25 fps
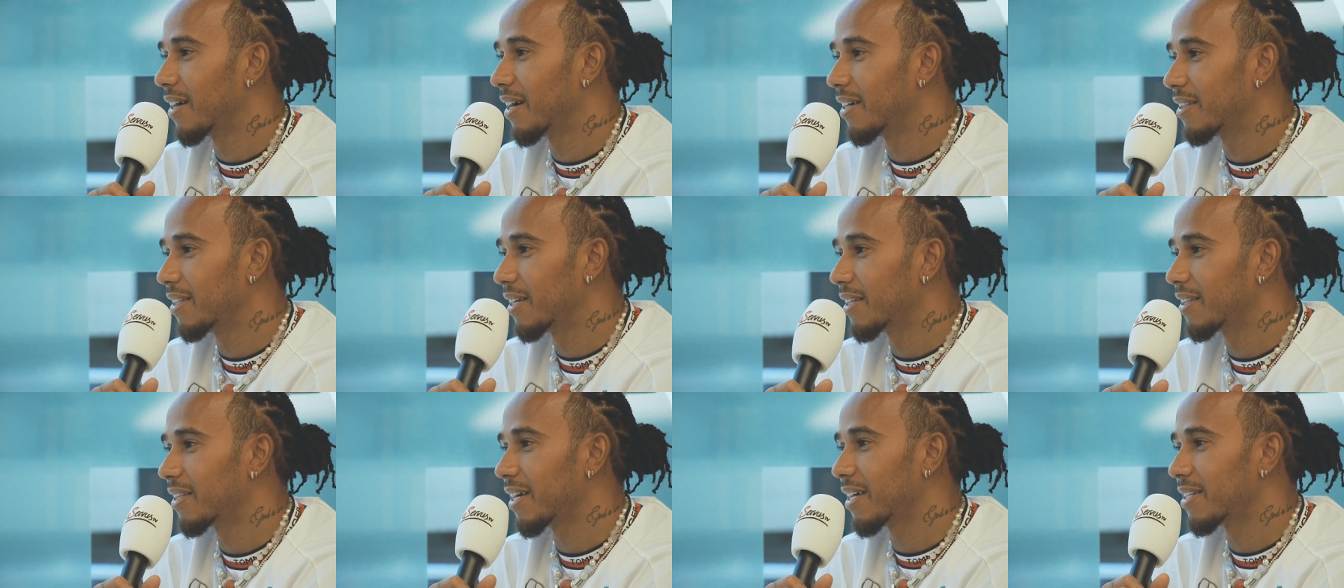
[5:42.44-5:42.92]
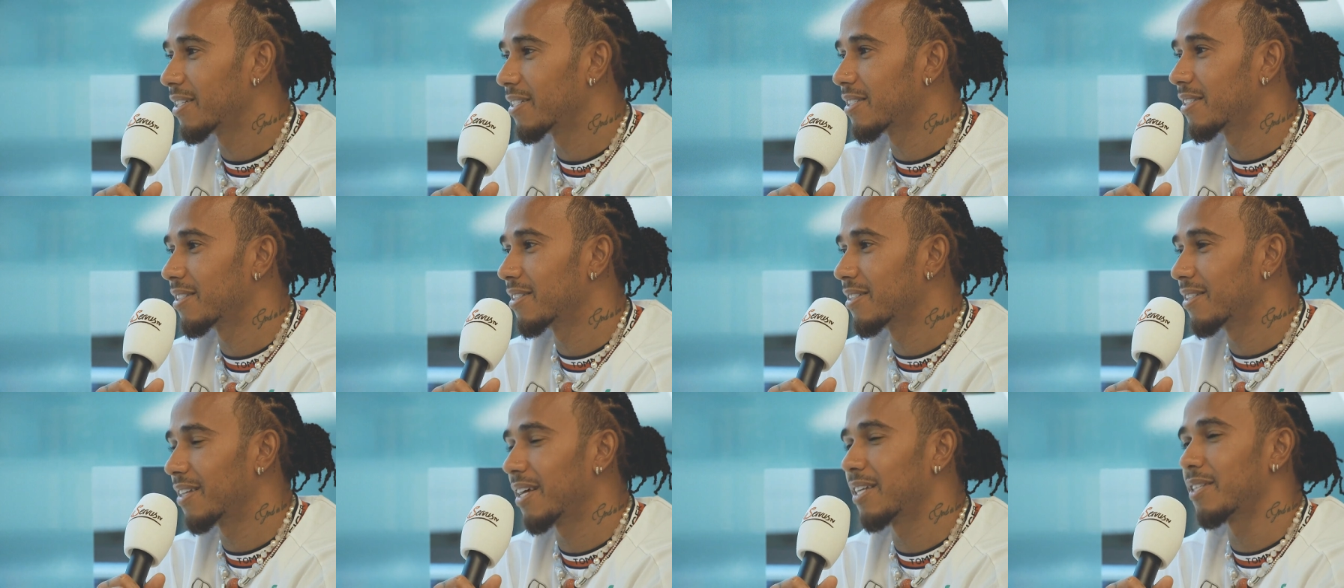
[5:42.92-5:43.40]
I think
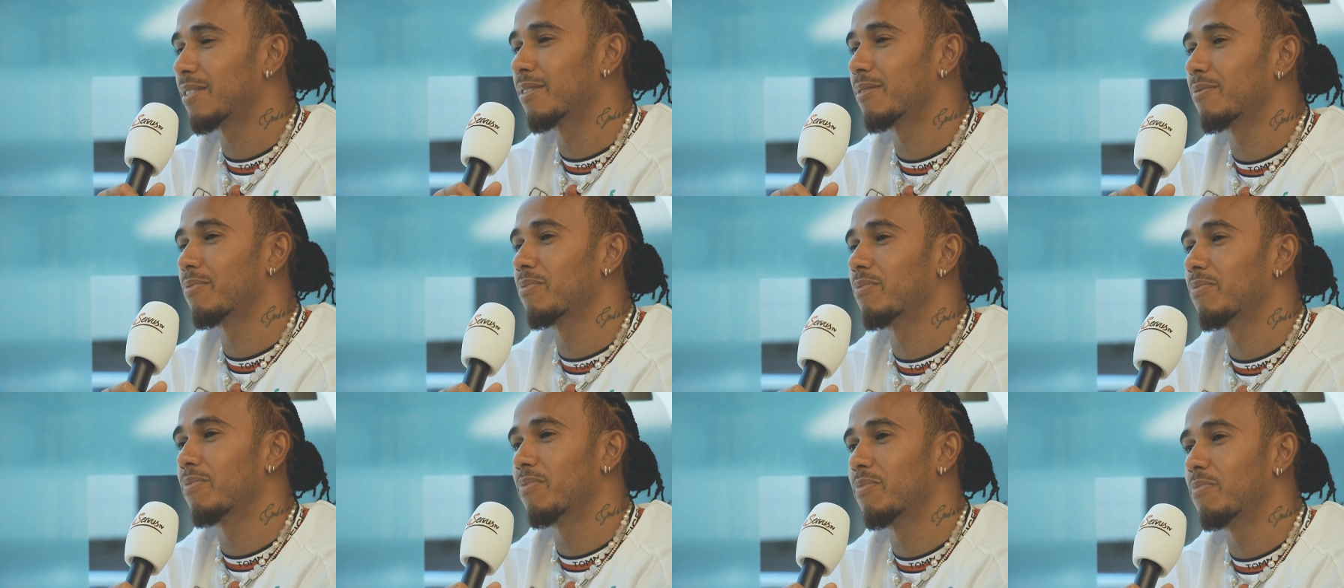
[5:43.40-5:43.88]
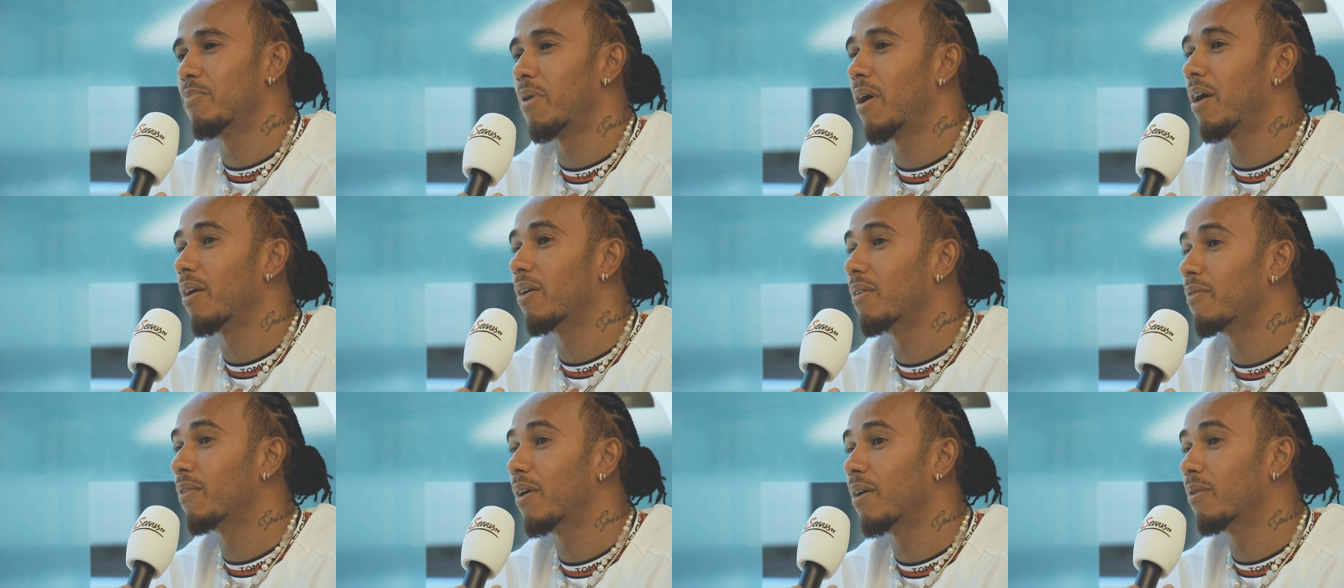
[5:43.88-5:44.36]
that's
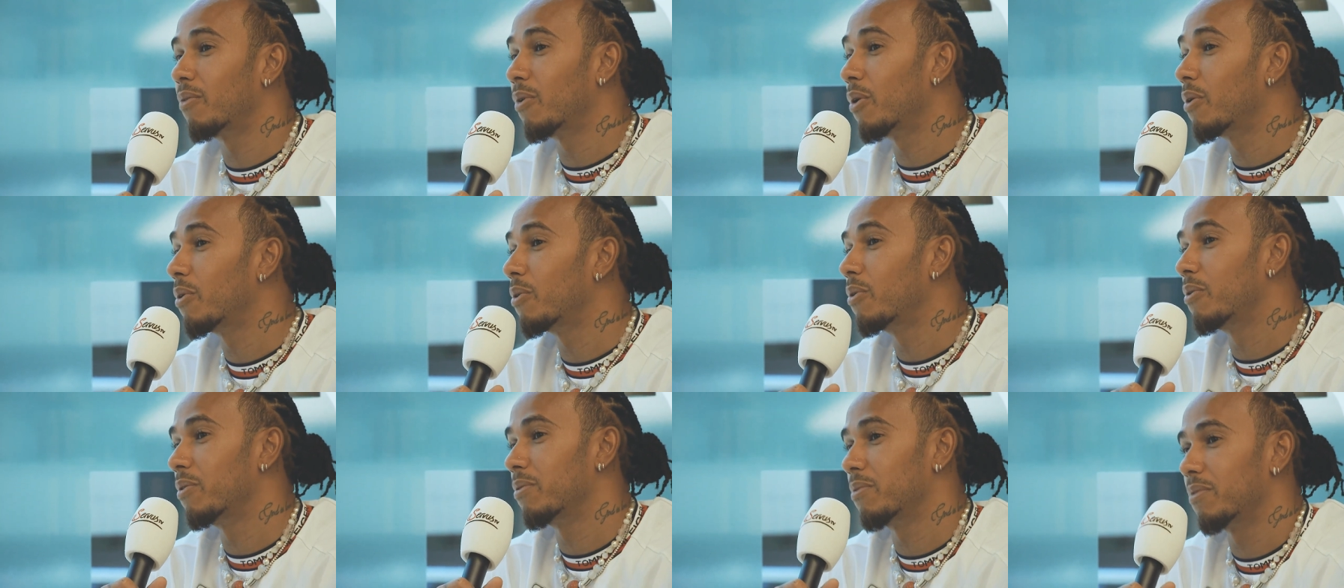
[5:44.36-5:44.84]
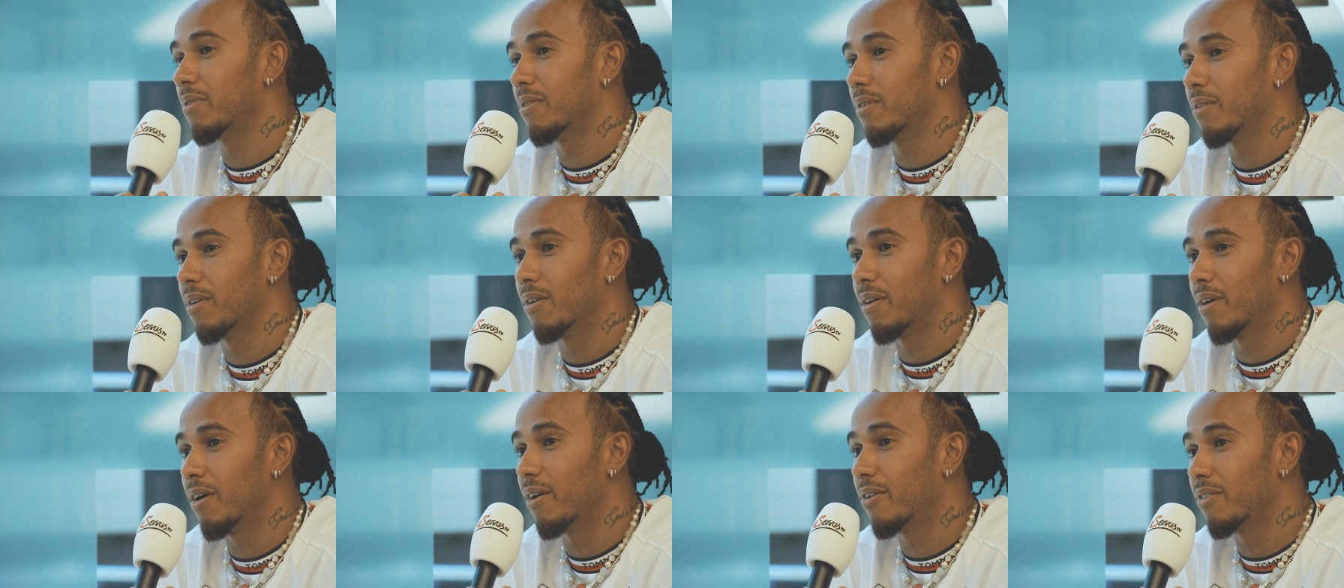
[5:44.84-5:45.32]
part of our role
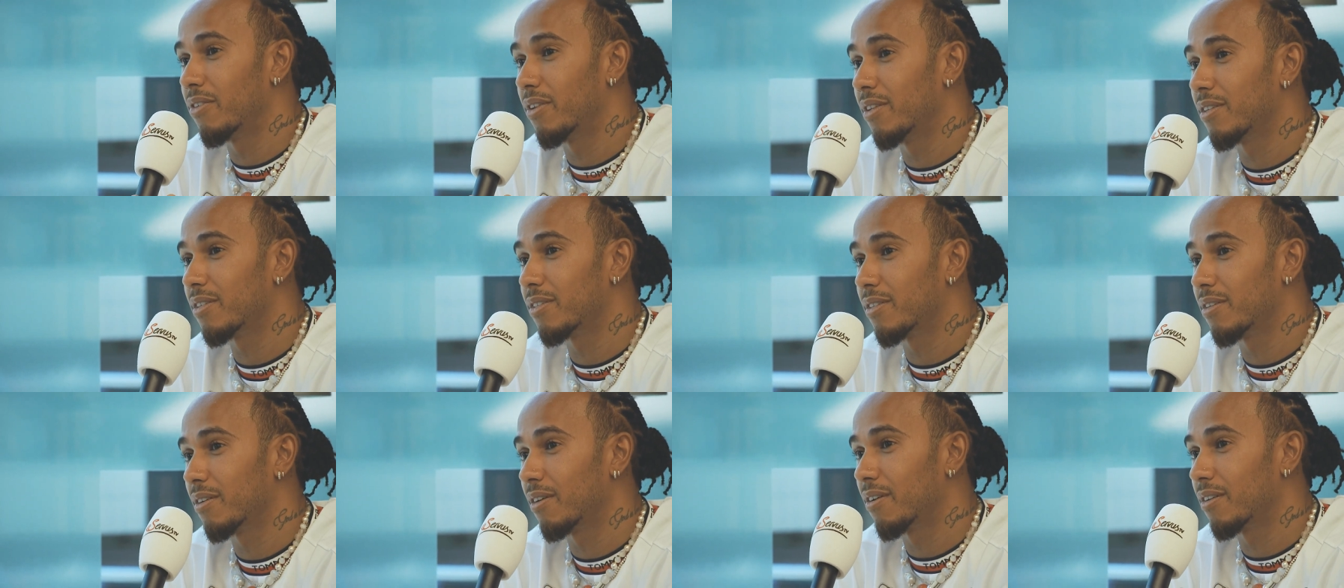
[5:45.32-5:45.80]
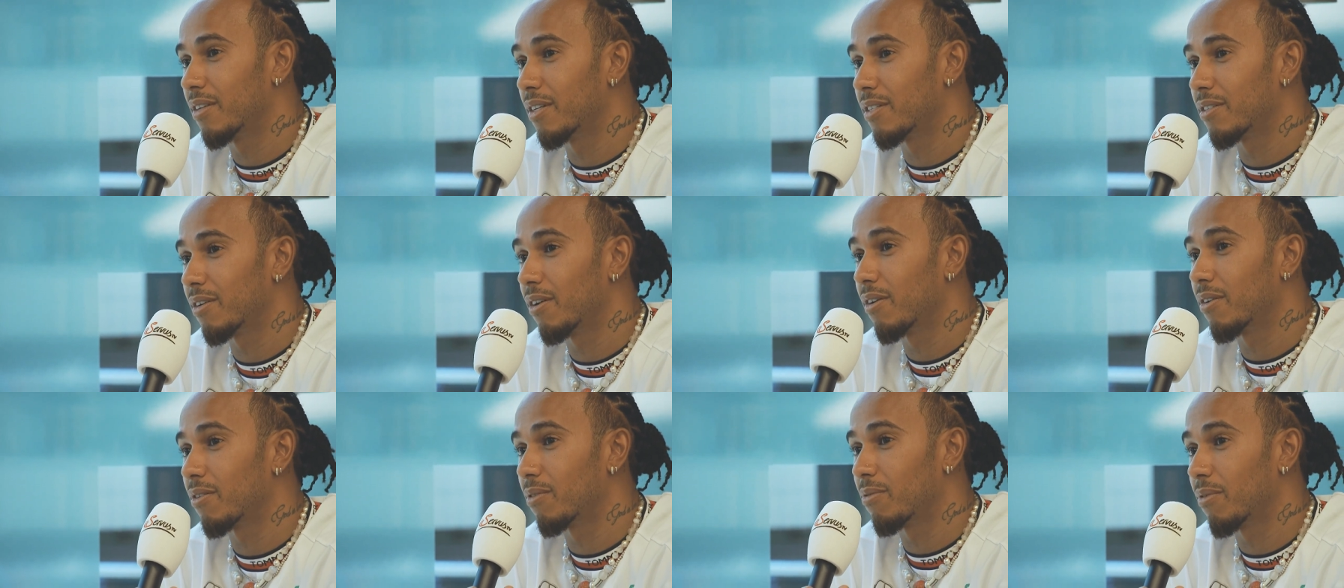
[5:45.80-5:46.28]
on this
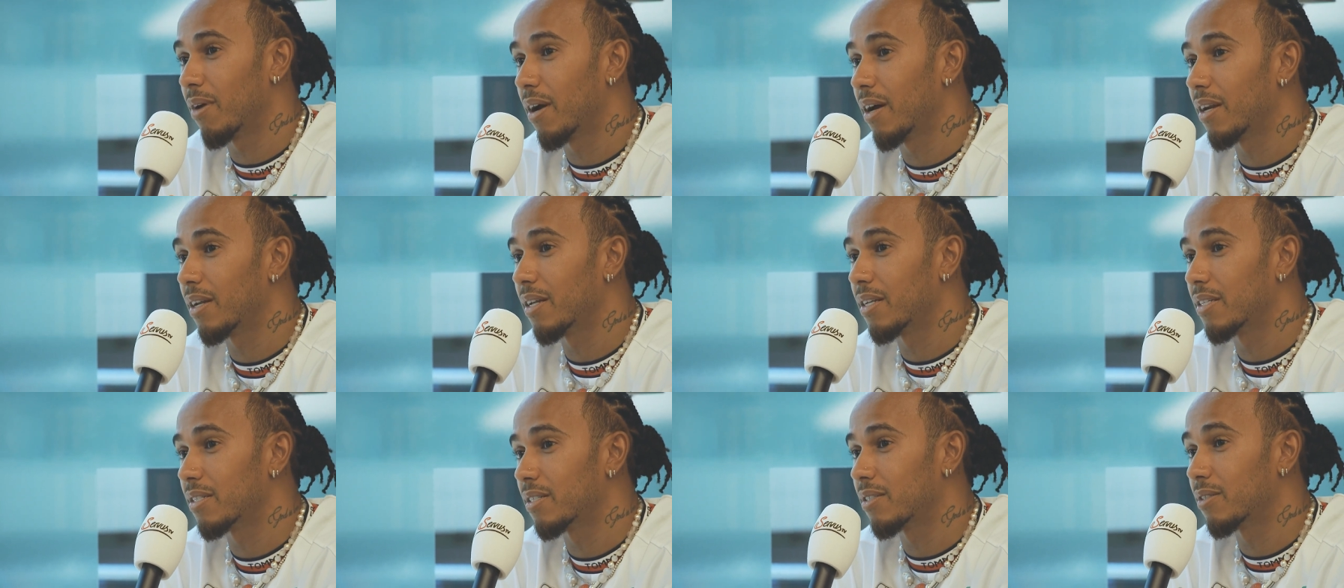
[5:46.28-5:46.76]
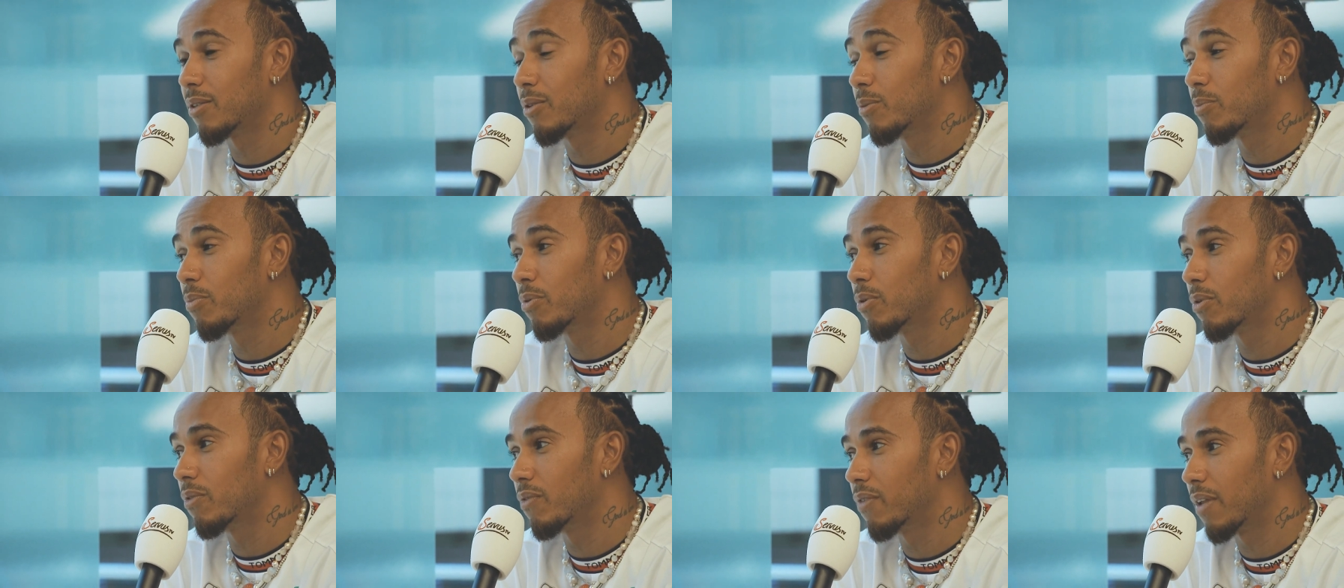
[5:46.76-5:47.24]
earth, right? Is to
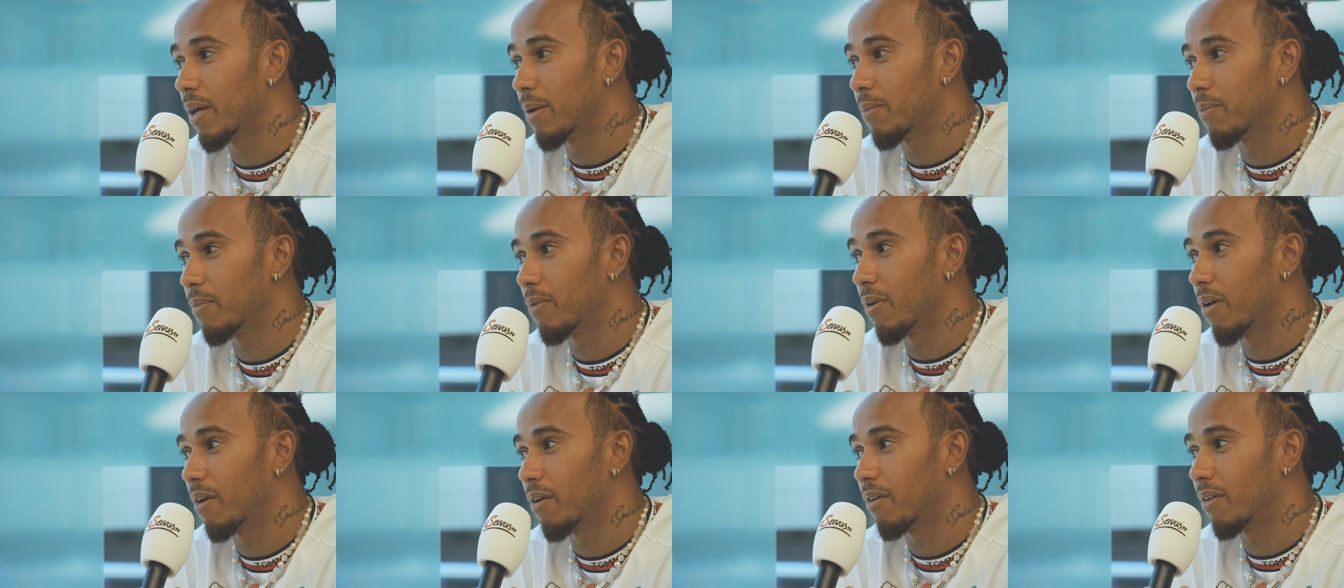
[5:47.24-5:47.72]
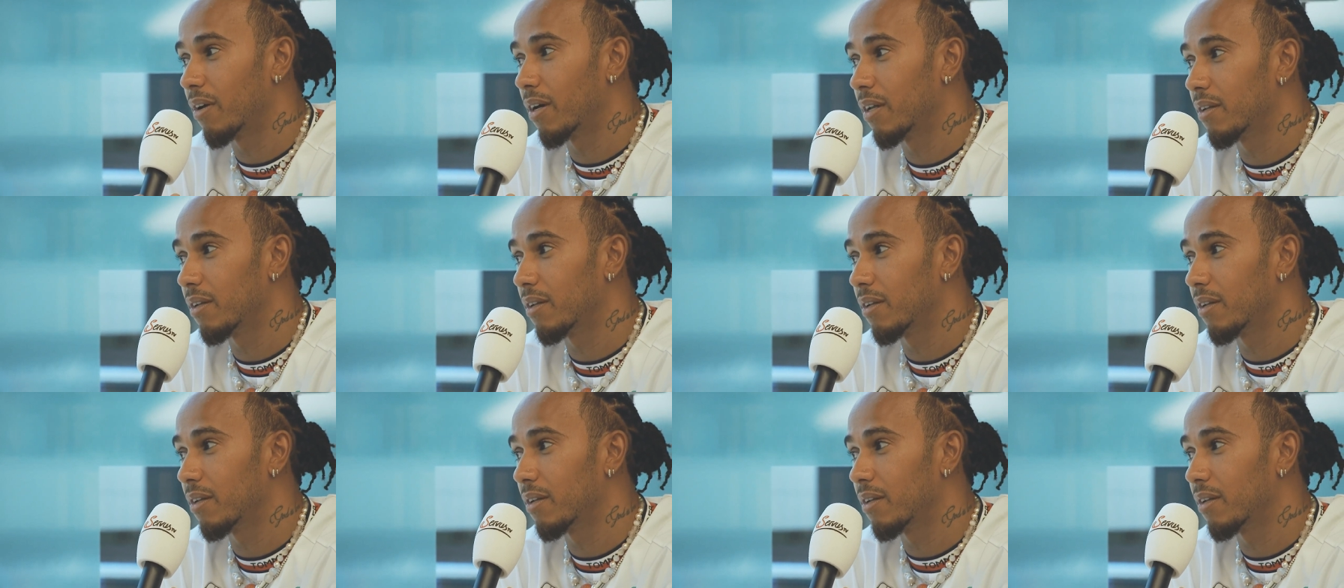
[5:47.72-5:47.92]
prove them wrong.